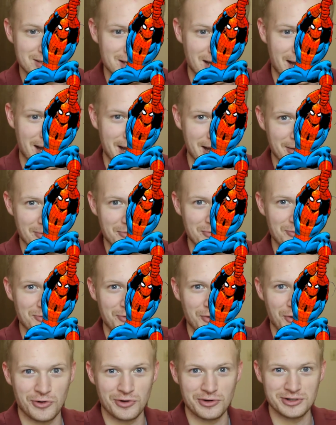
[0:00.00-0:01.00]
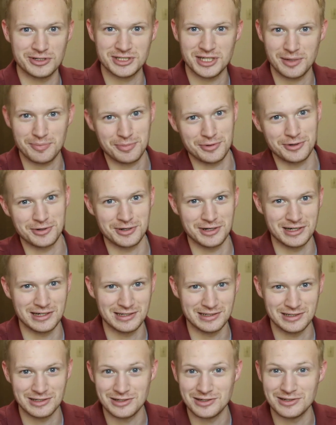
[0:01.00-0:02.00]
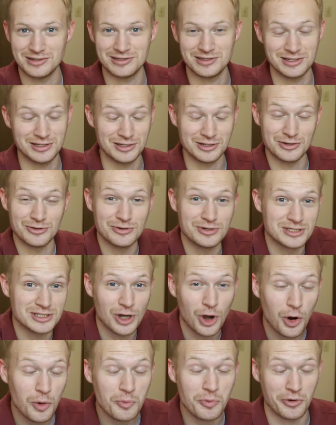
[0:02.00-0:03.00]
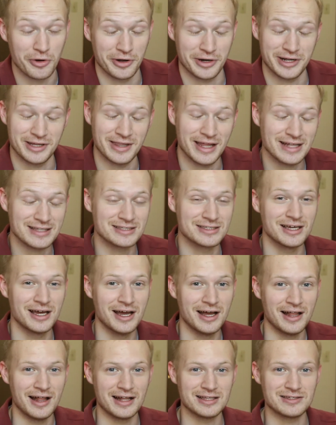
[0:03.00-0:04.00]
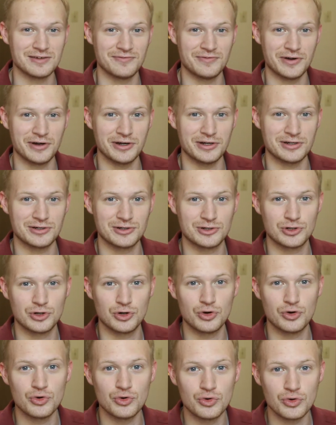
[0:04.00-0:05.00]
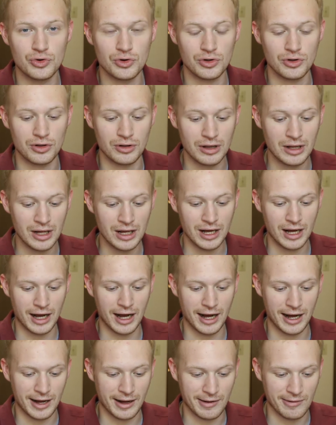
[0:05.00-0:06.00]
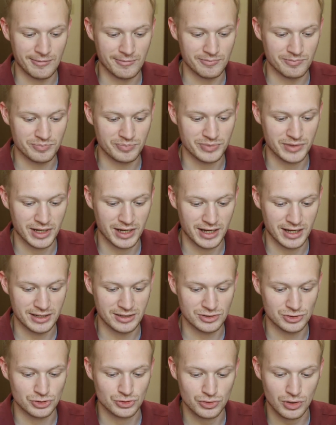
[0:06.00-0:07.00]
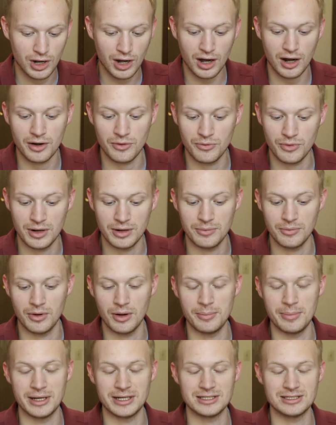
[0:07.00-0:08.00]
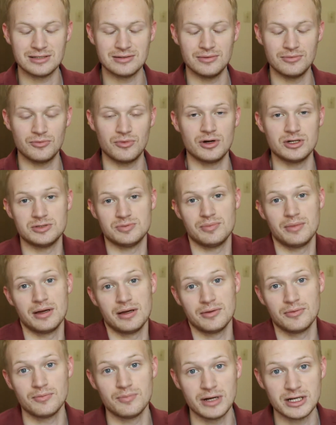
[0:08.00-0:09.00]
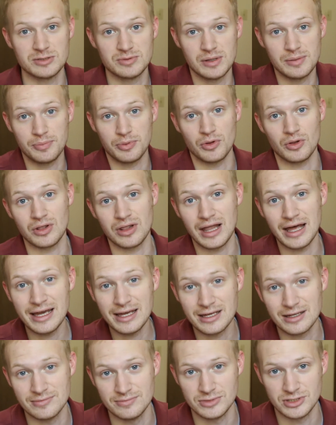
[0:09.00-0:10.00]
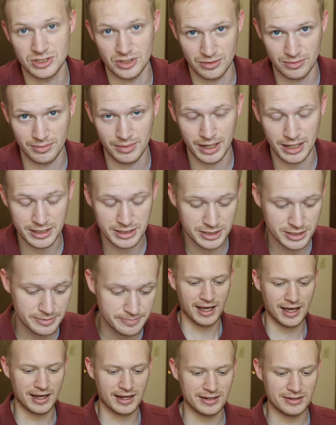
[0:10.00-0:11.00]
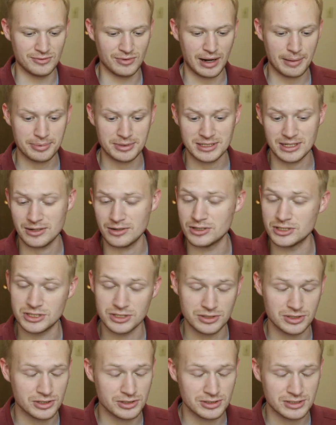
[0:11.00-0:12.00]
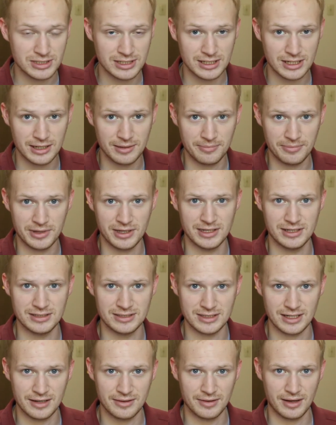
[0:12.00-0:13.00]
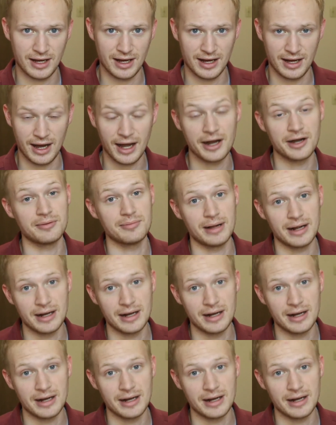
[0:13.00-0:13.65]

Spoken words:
time for supper and to do his homework, and that's a very cool draw. What makes people like him so much. And Robert Downey Jr. is in it. He's Iron